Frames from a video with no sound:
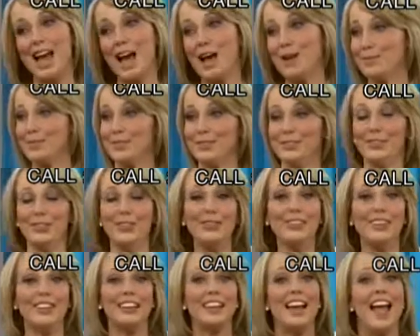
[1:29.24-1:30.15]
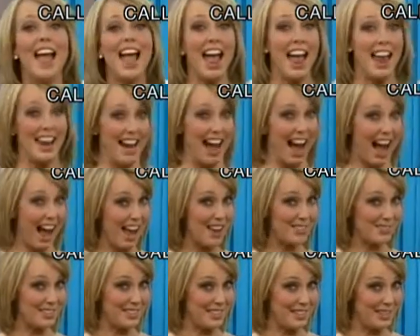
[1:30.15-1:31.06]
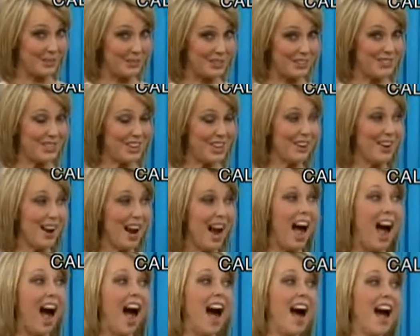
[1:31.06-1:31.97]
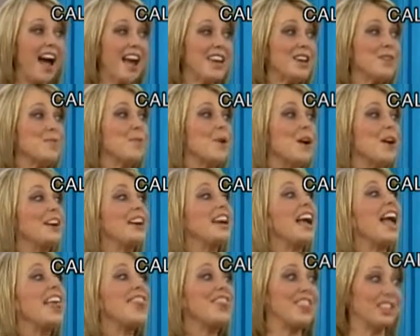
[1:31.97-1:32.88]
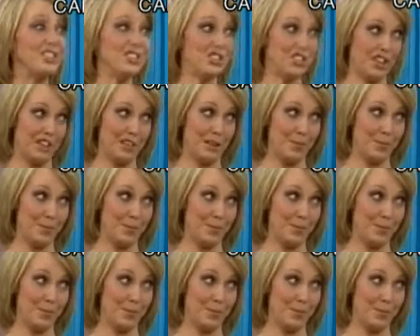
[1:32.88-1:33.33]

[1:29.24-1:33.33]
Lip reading: Absolutely. And I have a secret to share. I am wearing the Genie